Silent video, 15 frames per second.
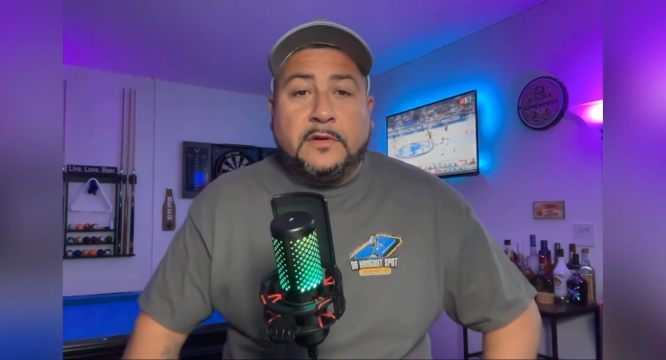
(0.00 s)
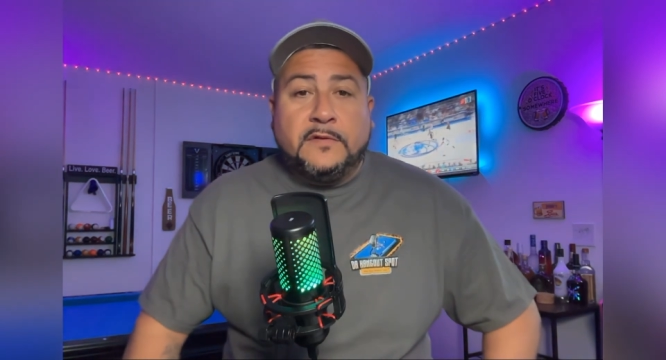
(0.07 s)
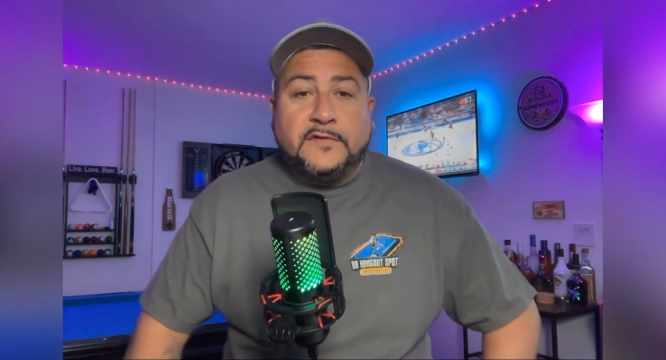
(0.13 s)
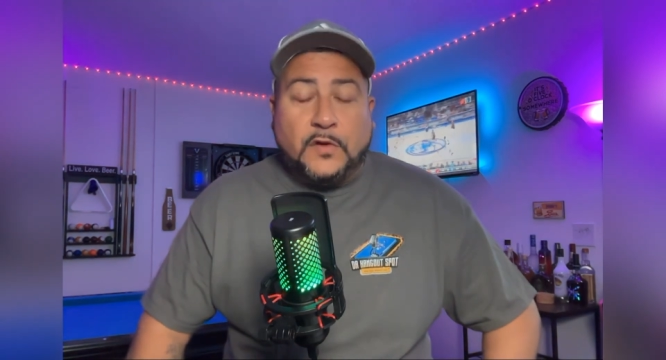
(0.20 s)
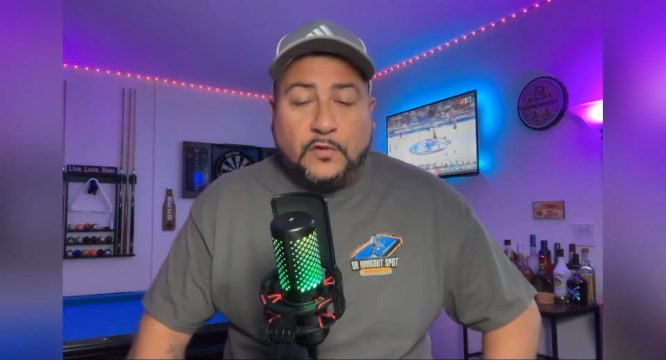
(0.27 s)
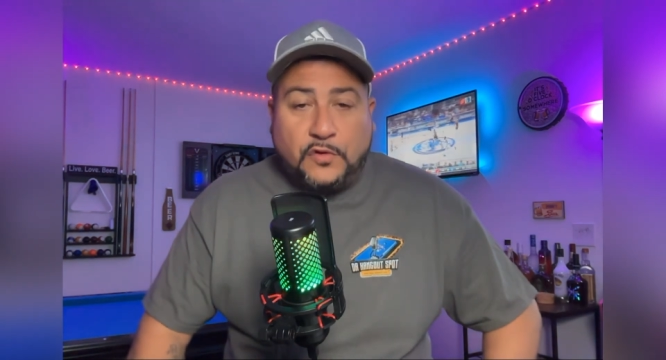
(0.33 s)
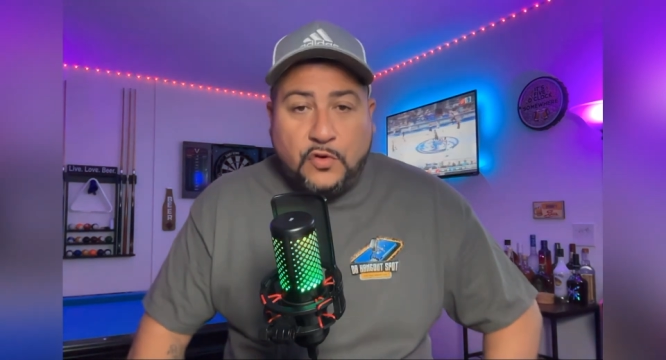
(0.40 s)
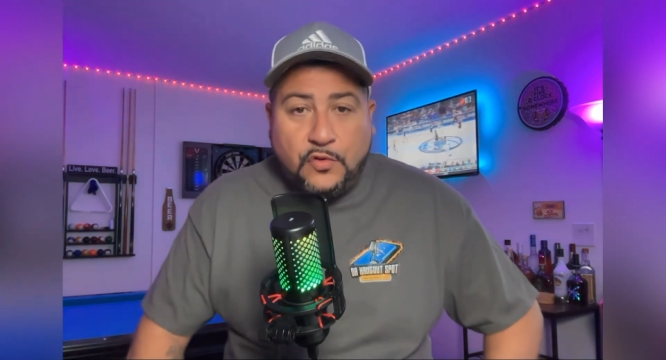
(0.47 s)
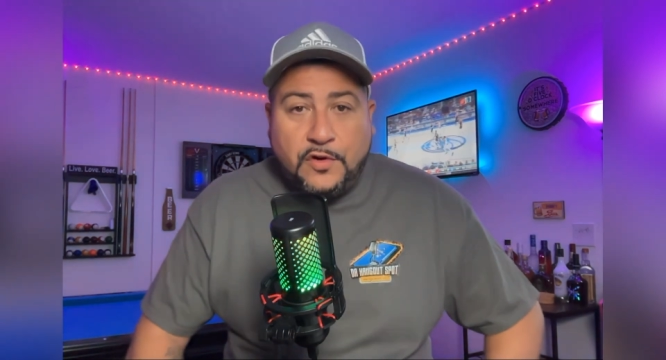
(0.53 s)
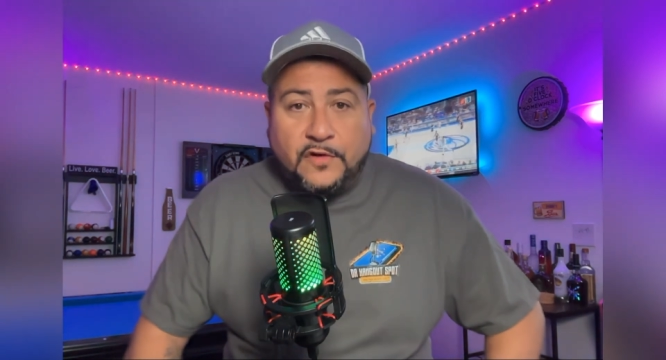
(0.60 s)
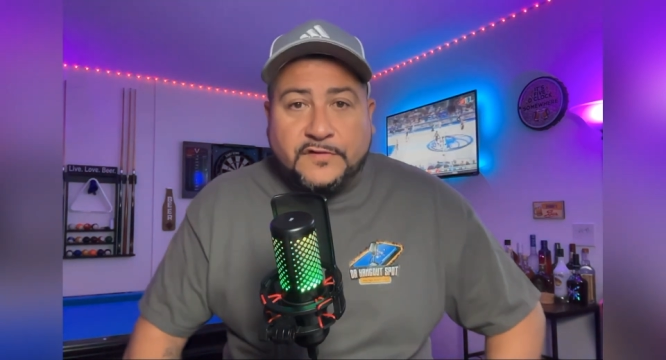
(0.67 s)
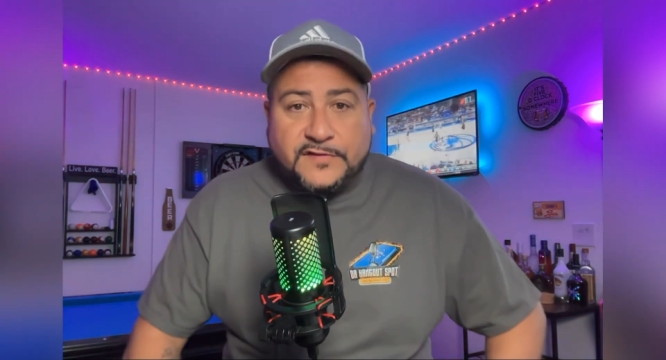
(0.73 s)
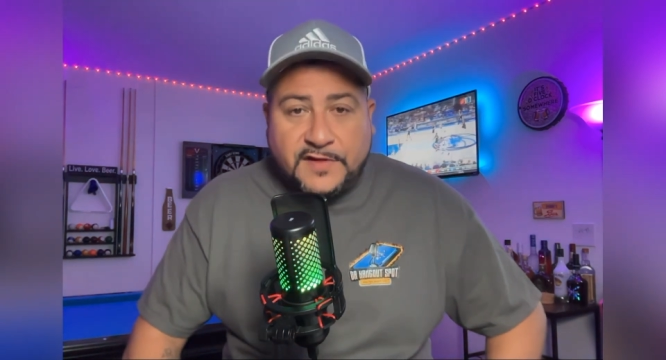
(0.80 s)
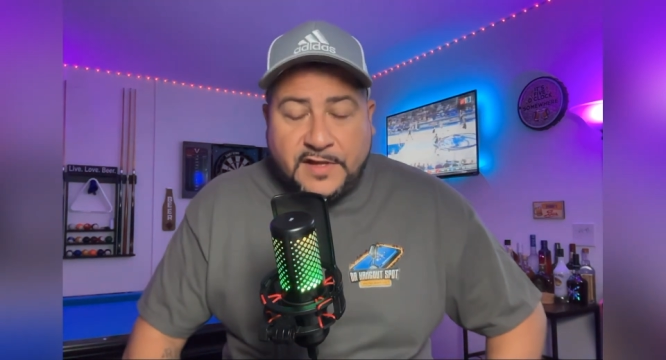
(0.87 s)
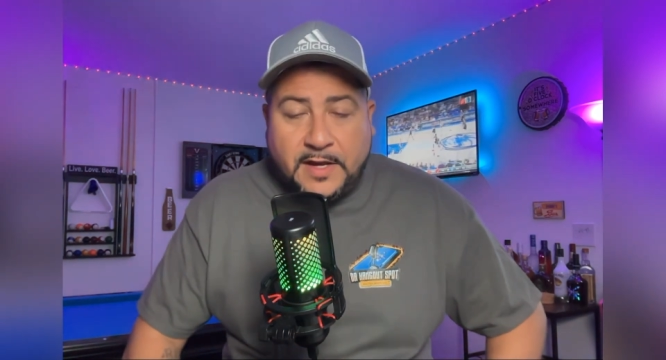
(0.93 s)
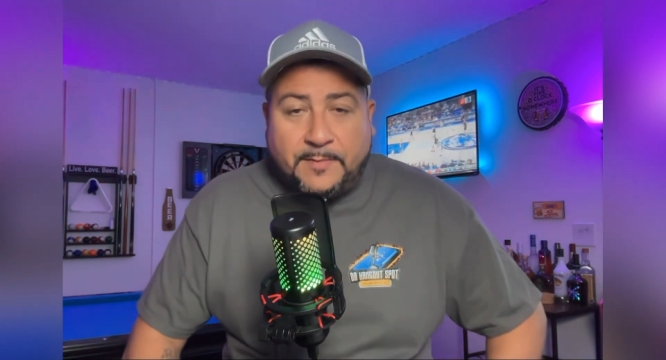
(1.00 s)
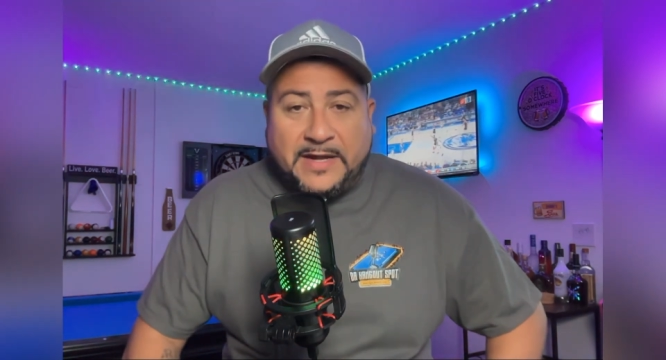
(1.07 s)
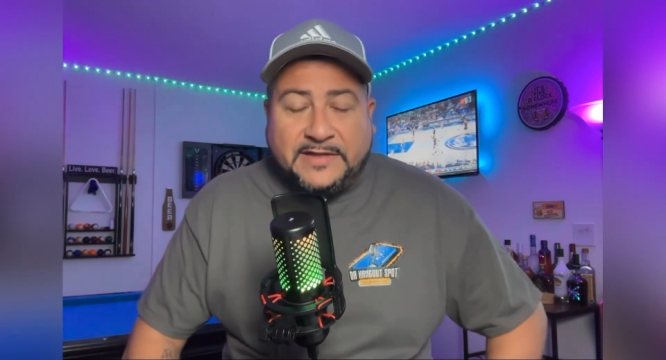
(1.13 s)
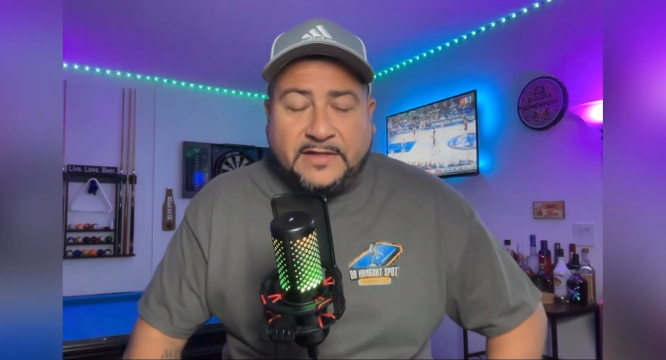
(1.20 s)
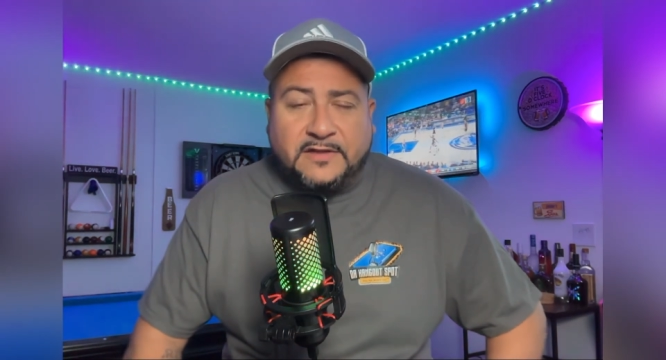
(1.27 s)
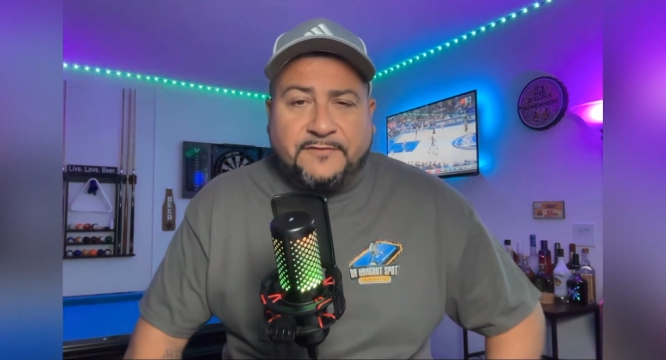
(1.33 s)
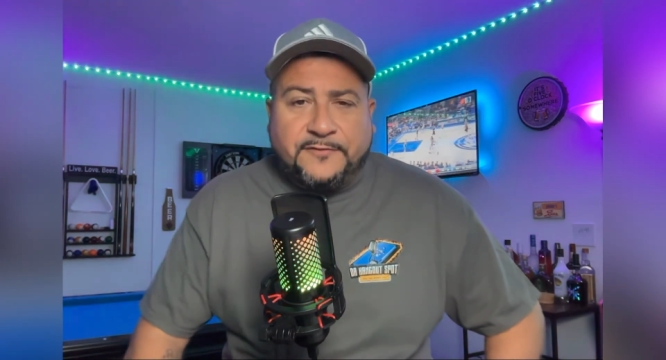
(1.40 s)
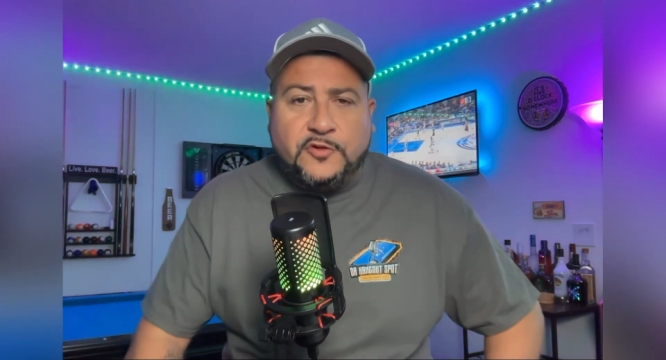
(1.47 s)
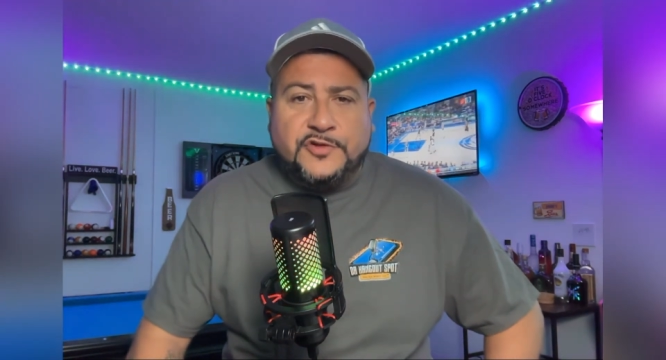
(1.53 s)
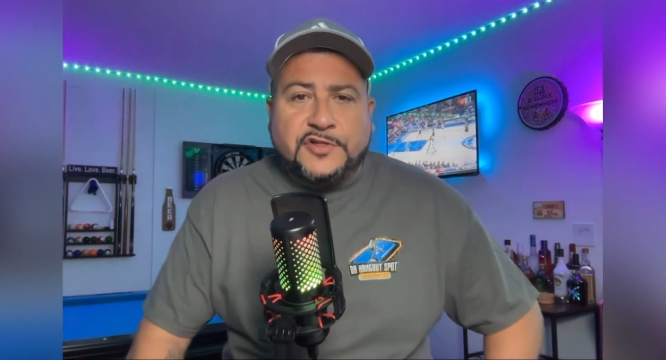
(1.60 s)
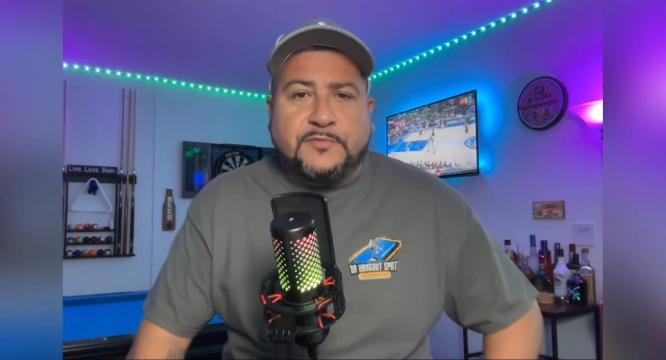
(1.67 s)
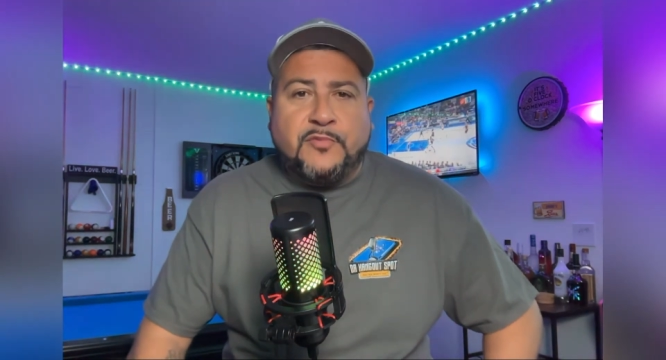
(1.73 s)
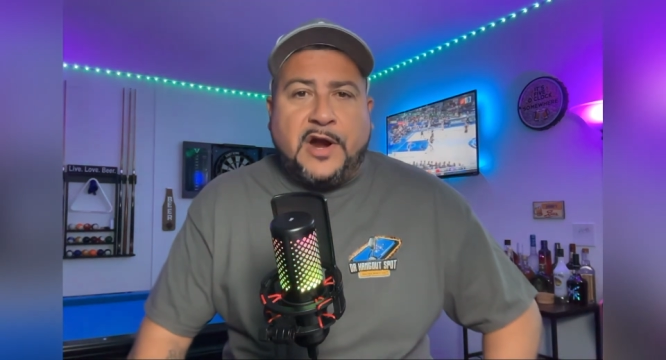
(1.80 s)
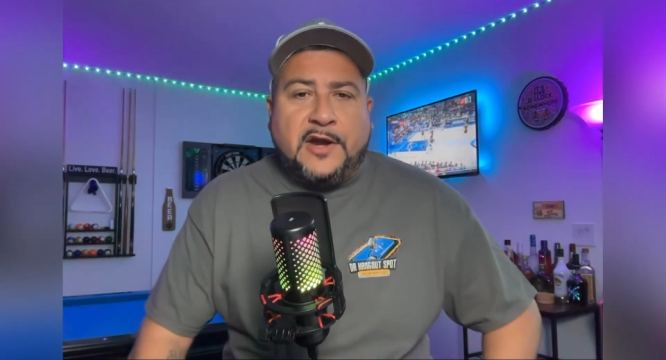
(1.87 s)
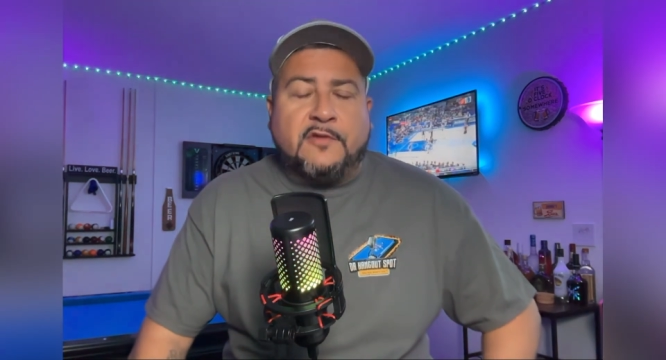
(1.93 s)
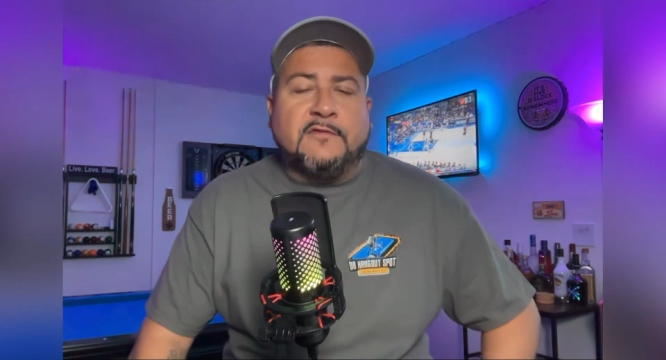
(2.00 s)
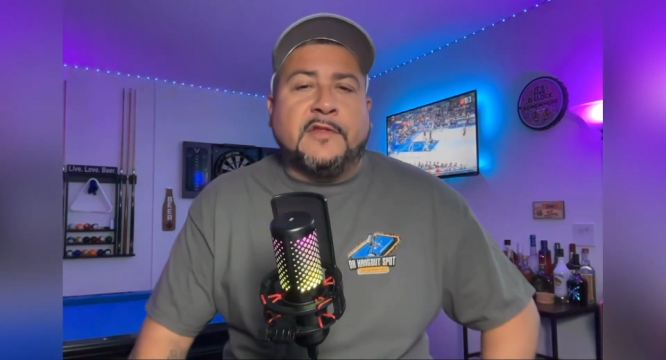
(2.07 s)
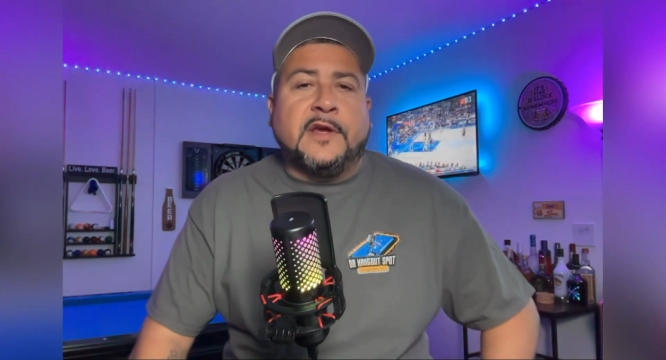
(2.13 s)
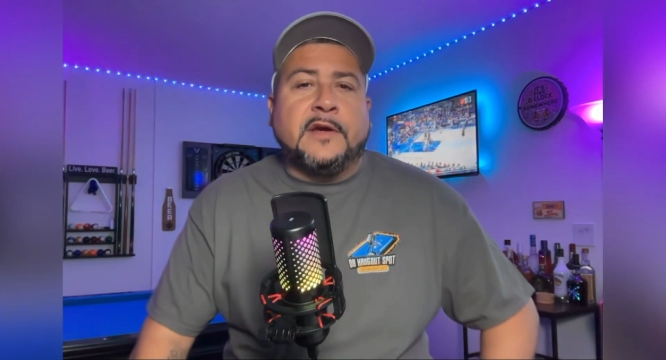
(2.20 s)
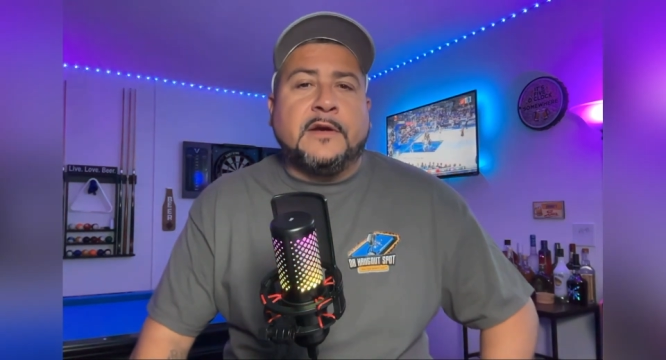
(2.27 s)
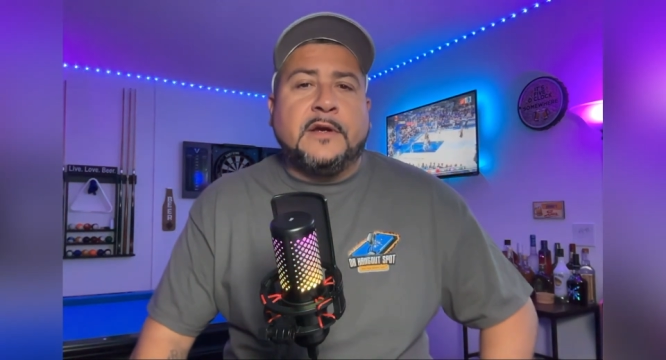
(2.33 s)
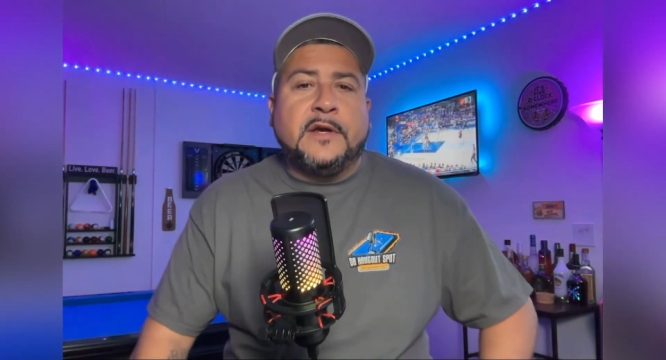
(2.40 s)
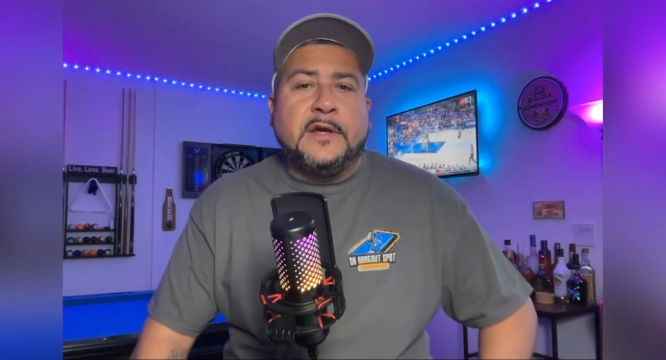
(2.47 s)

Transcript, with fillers: So kudos to them. I think the future's bright over there,